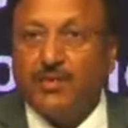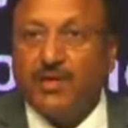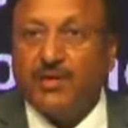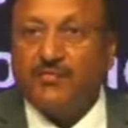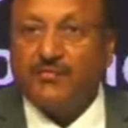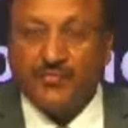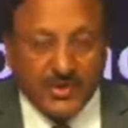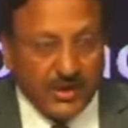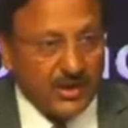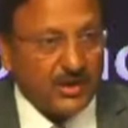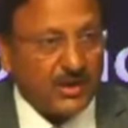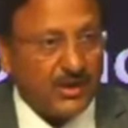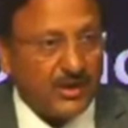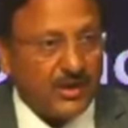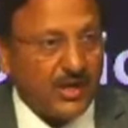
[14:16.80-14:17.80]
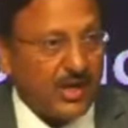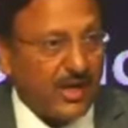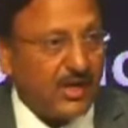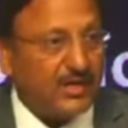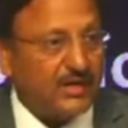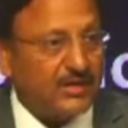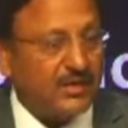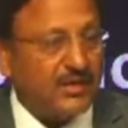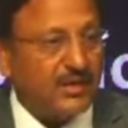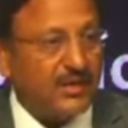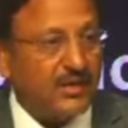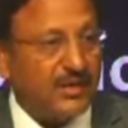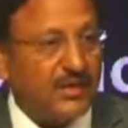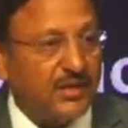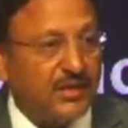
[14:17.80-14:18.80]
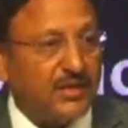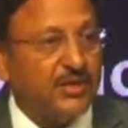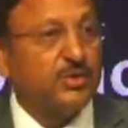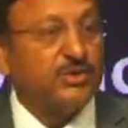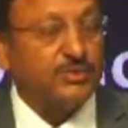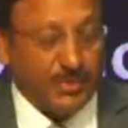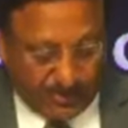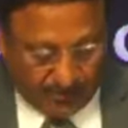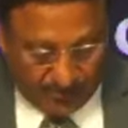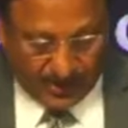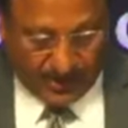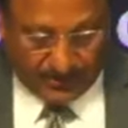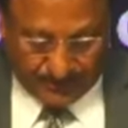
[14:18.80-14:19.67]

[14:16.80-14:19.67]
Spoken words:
free and the inducement free.